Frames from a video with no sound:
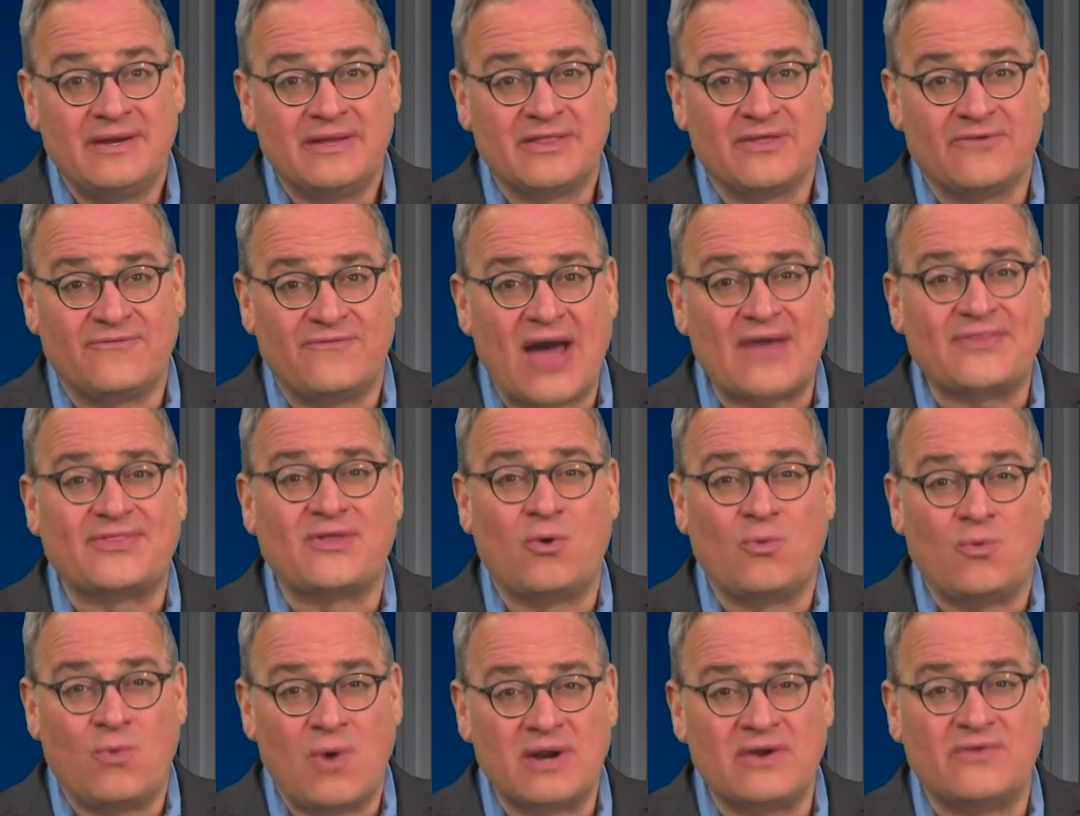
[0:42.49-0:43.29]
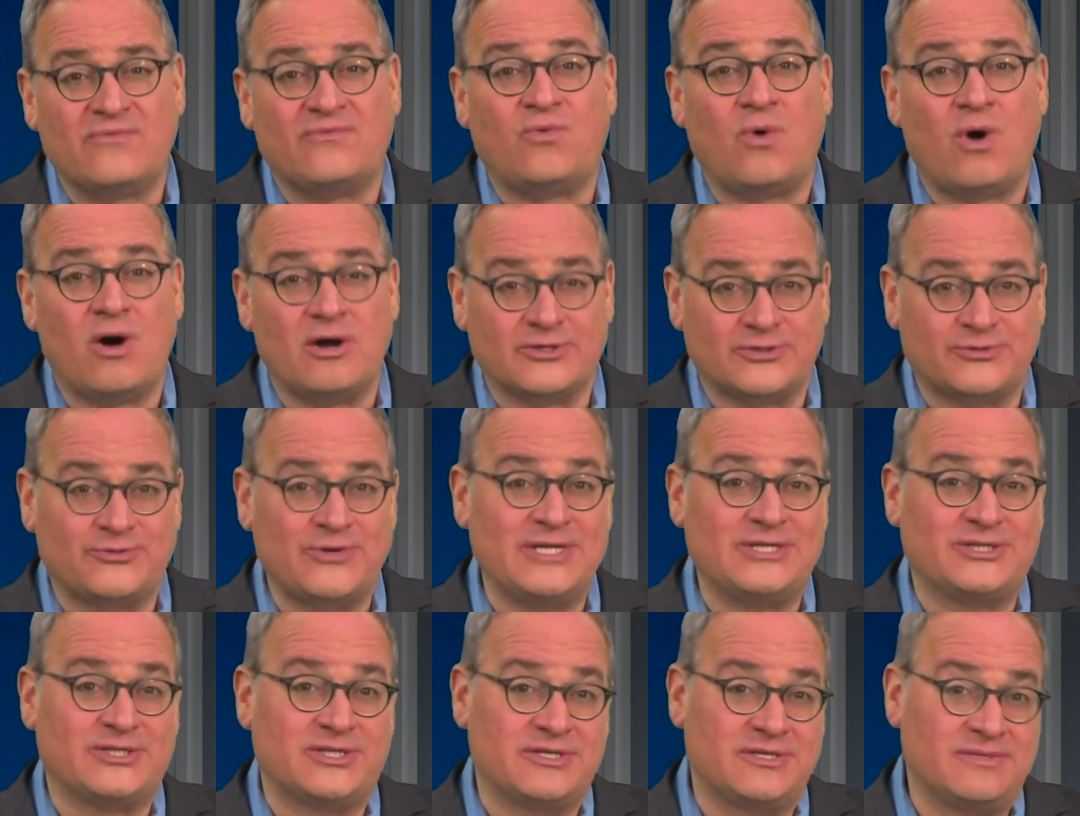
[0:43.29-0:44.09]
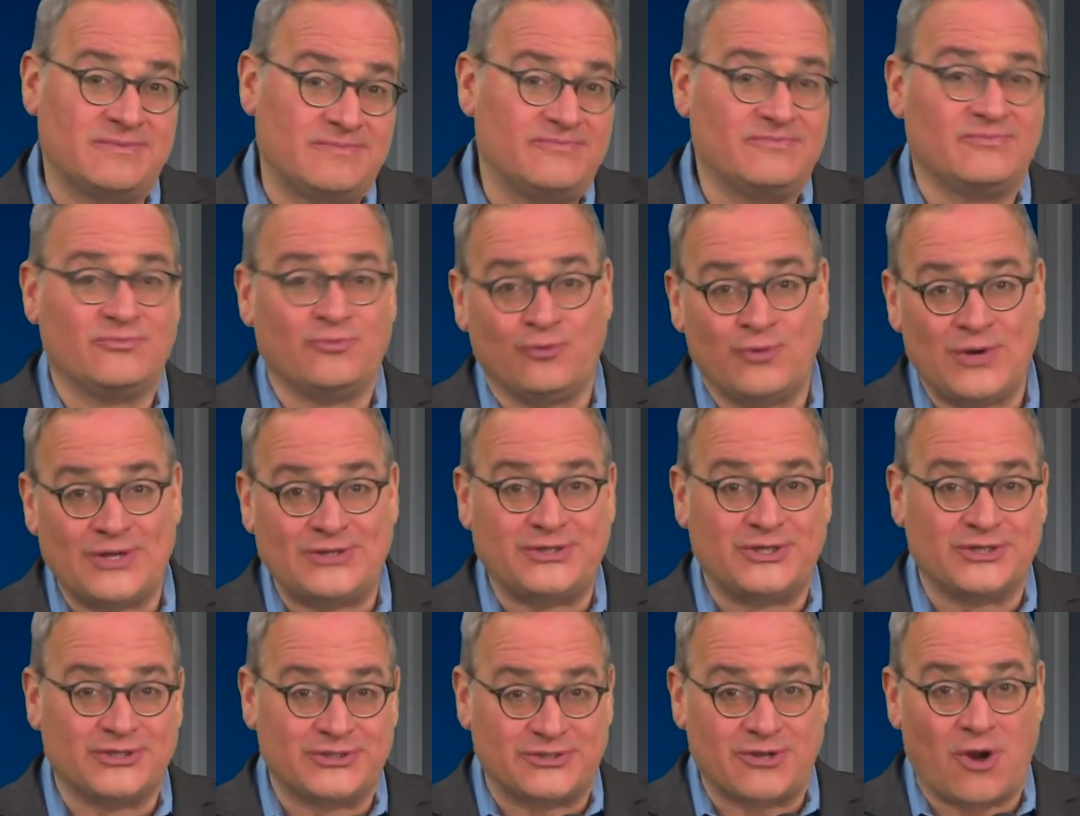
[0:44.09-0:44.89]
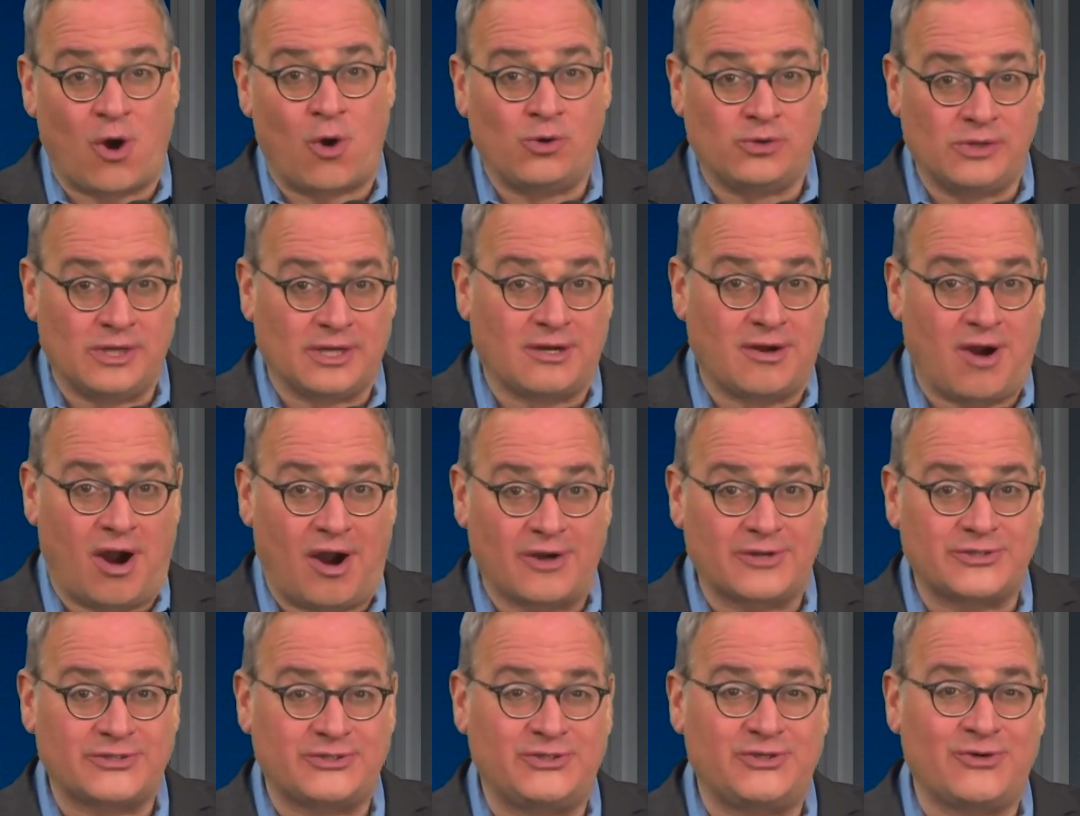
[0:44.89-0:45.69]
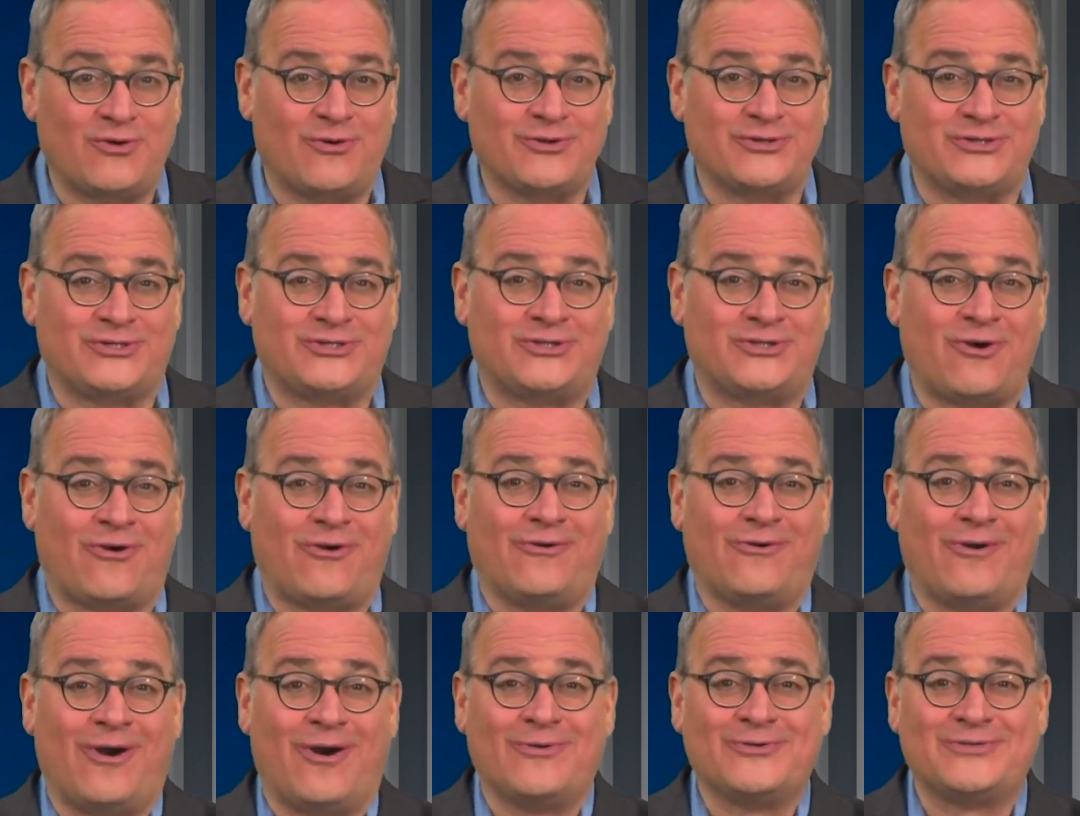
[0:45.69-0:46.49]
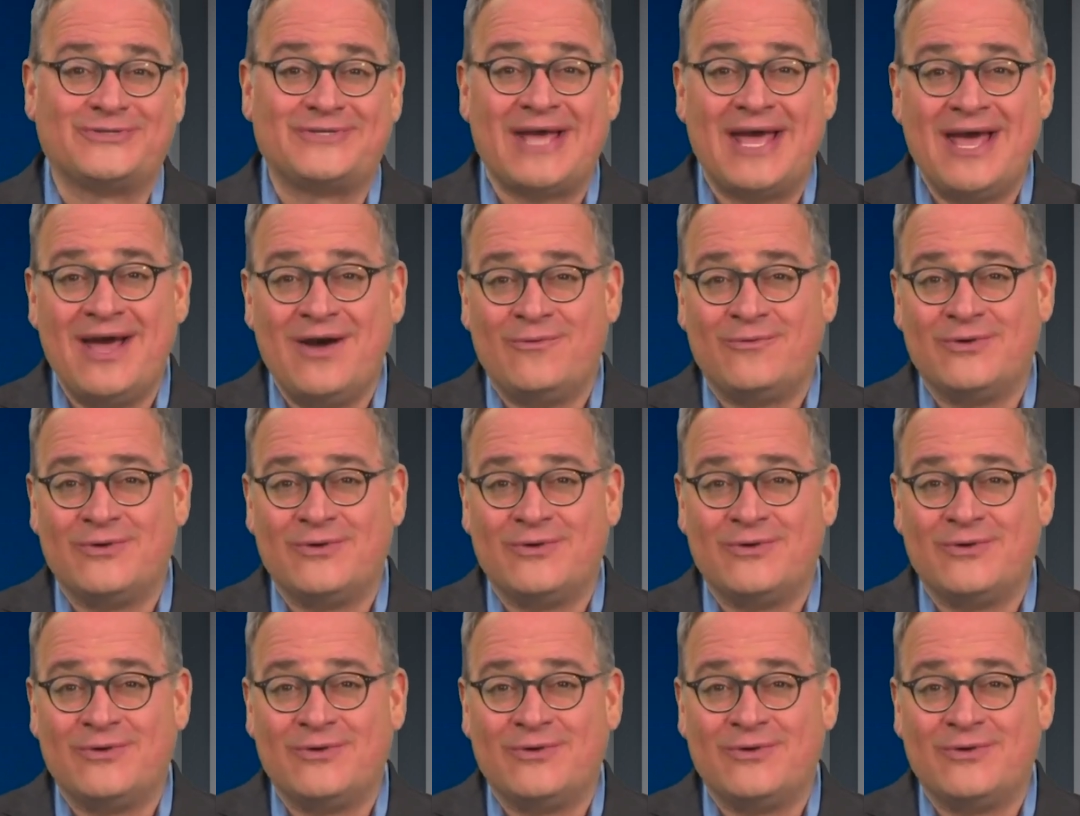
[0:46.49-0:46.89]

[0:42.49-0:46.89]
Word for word: The fact that one of Wall Street's richest oligarchs, George Soros,